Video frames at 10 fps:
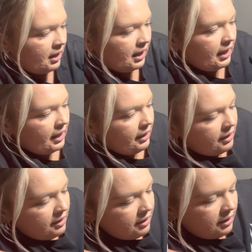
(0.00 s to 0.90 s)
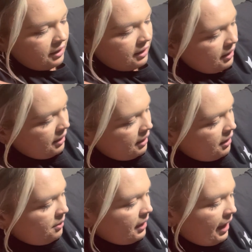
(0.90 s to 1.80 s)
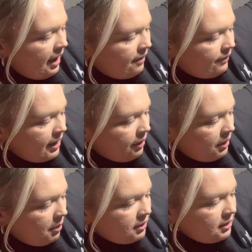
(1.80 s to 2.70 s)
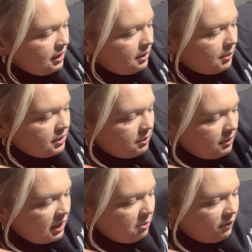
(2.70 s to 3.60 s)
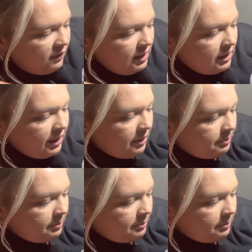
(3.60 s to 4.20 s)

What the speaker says: Here we have a healthy person and a person with hemophilia.